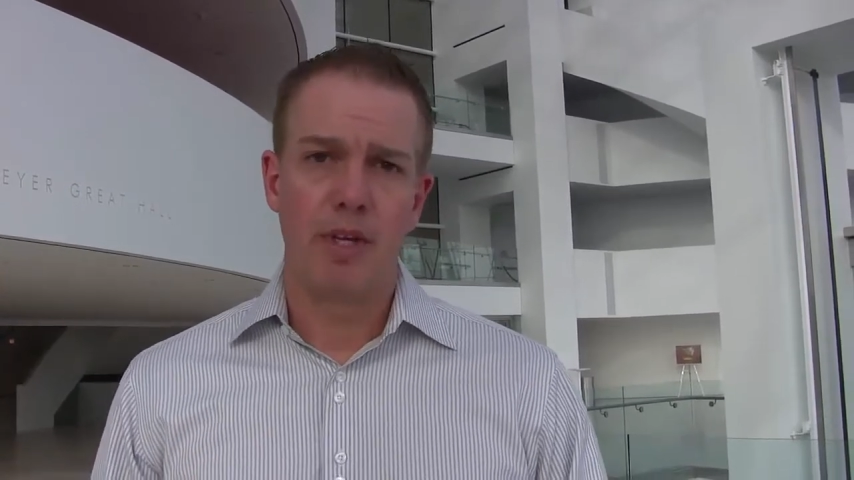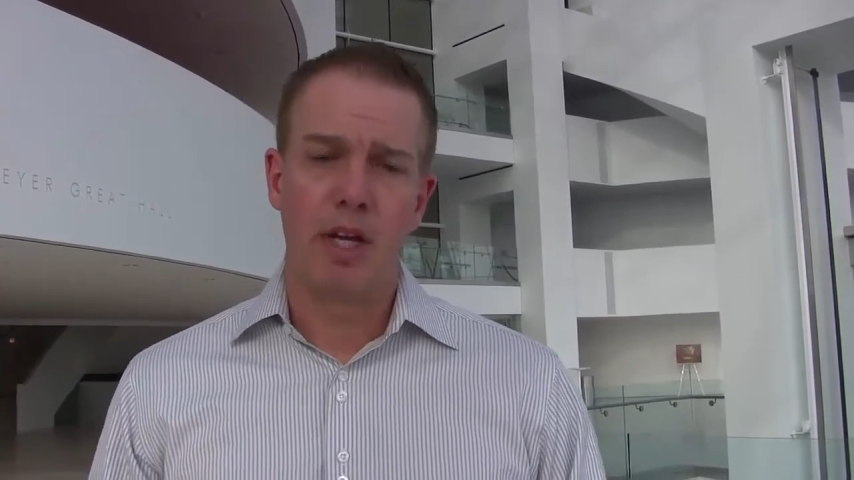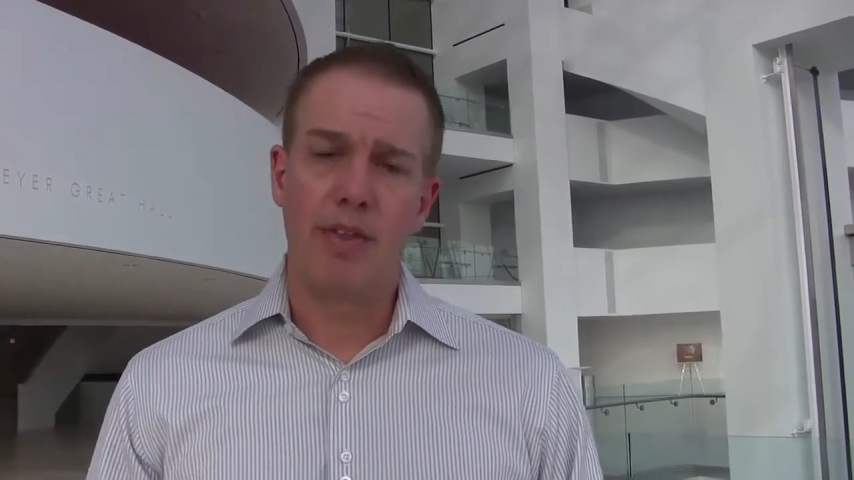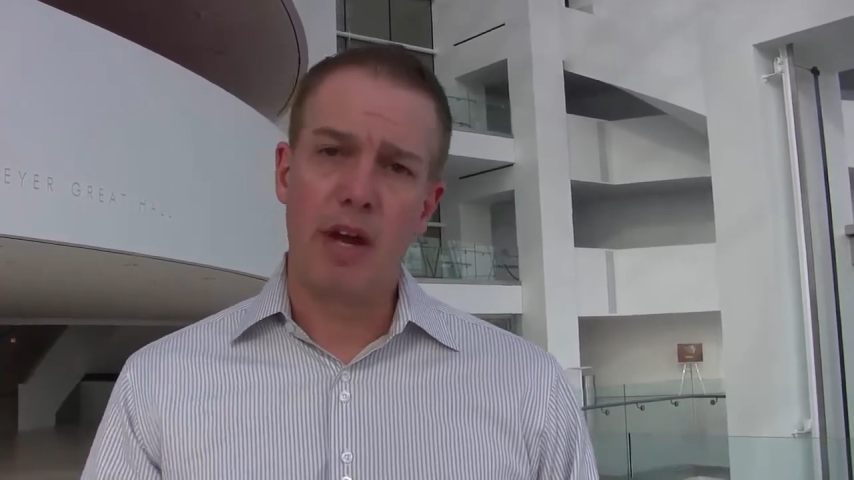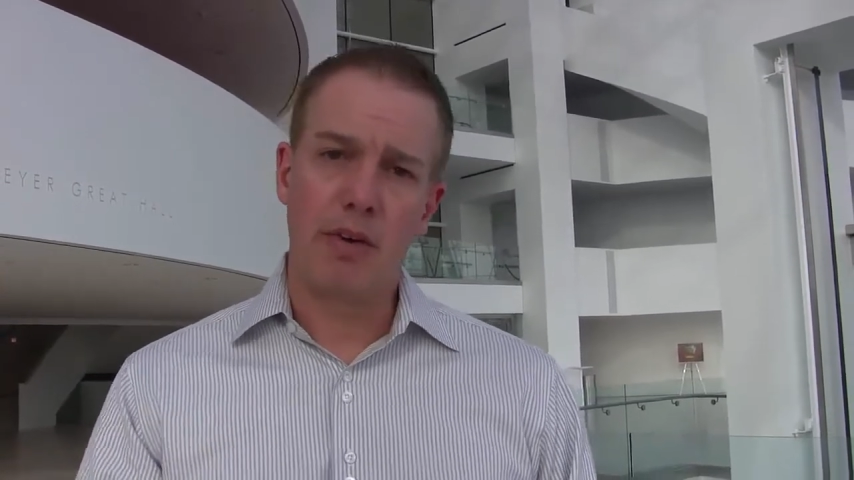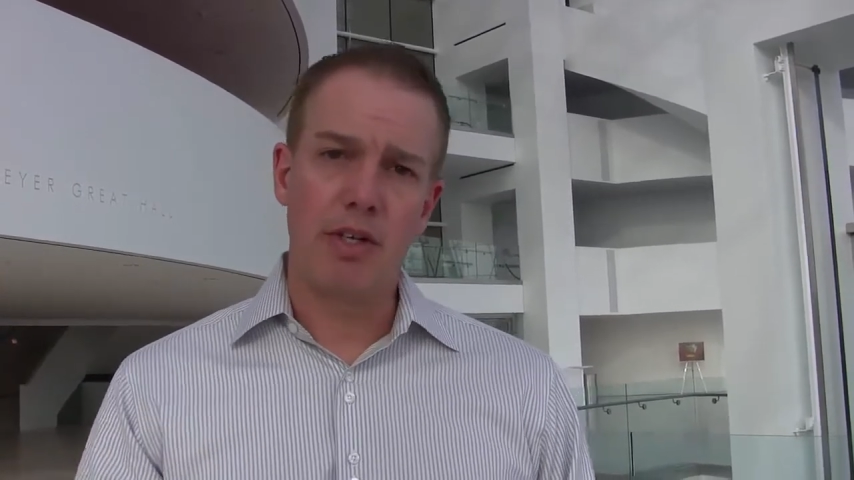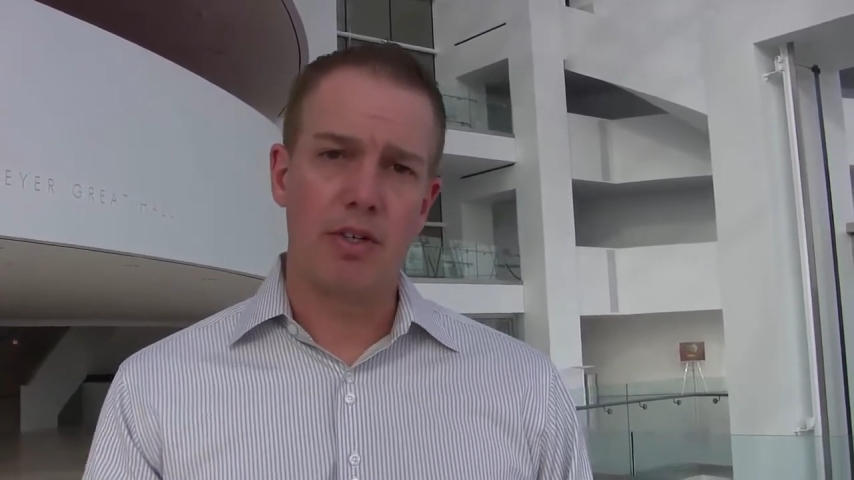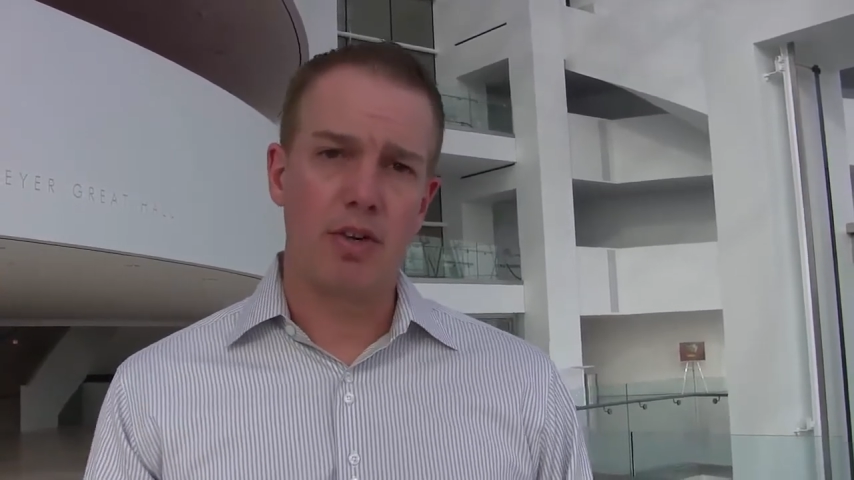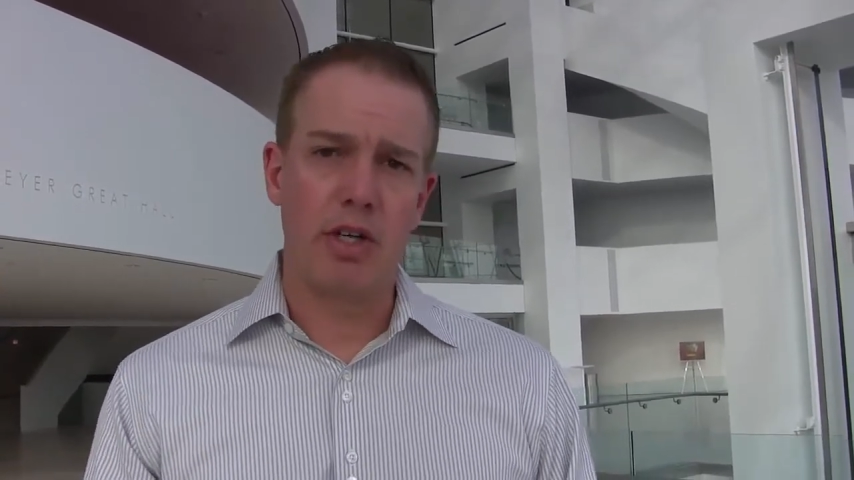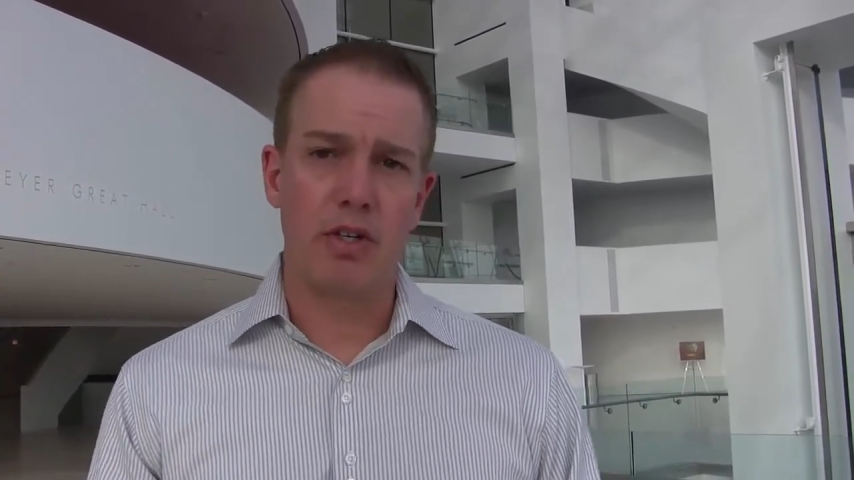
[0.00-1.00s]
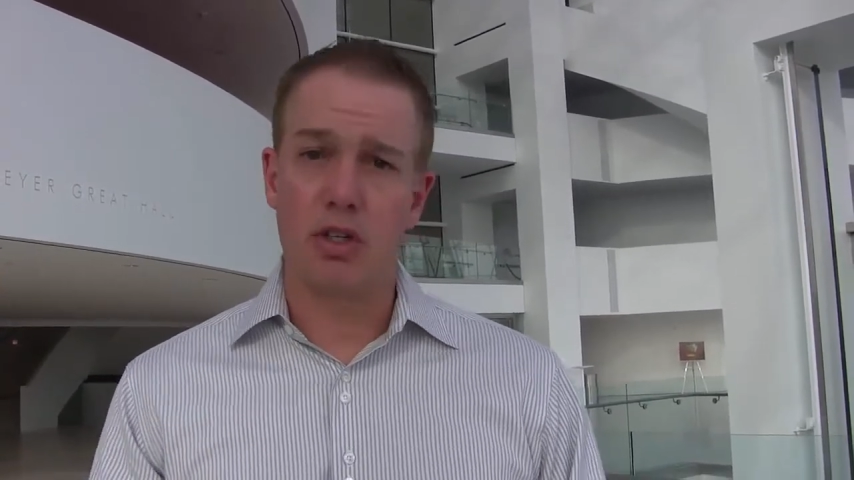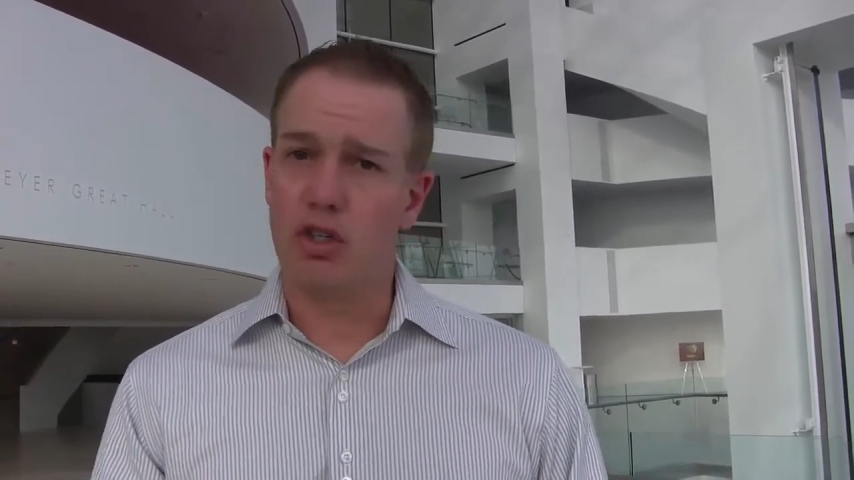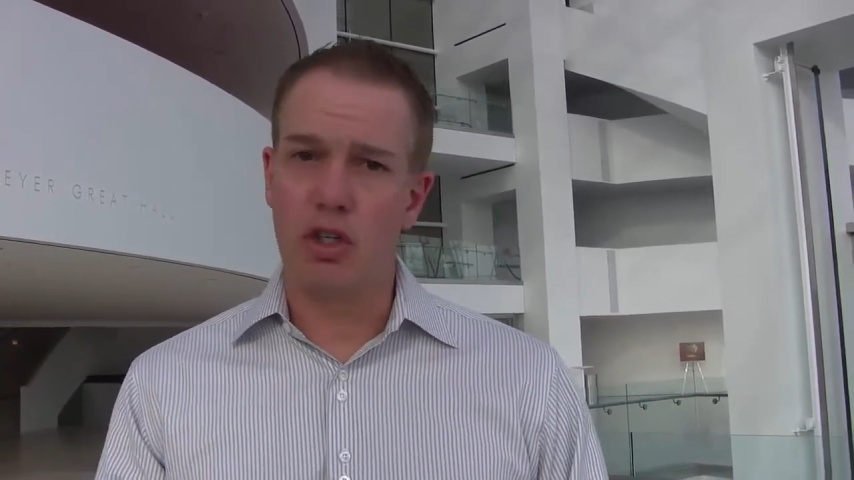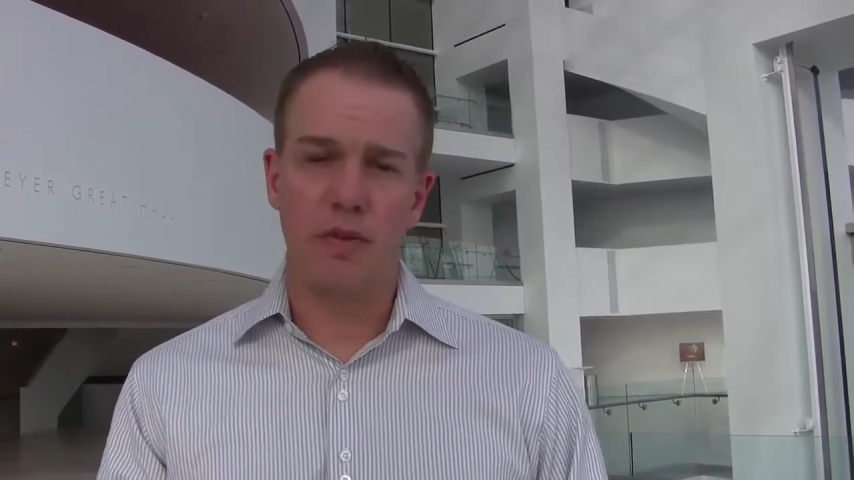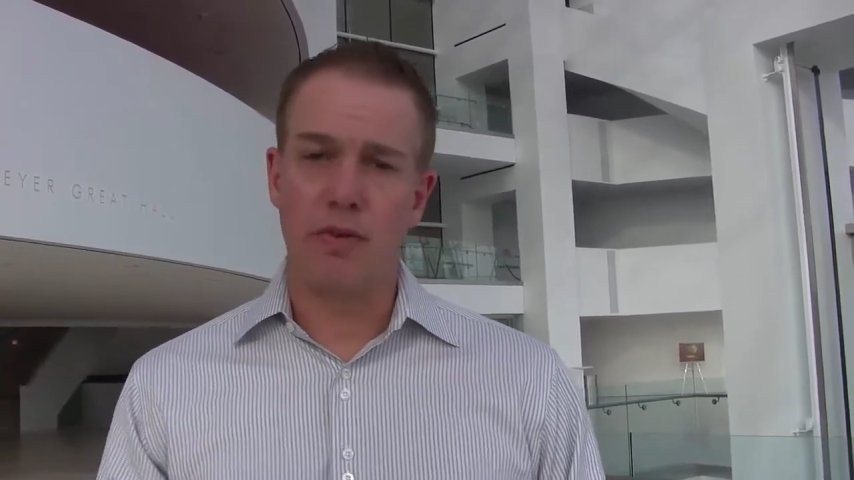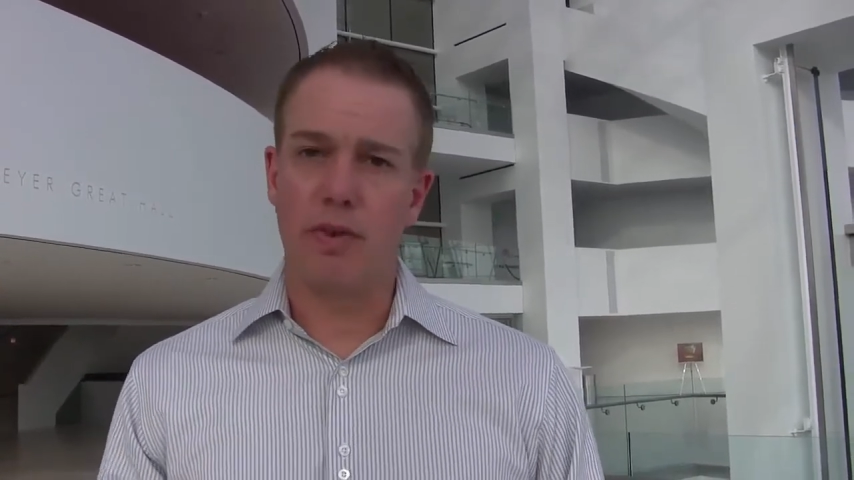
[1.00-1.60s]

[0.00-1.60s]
and that registration is just for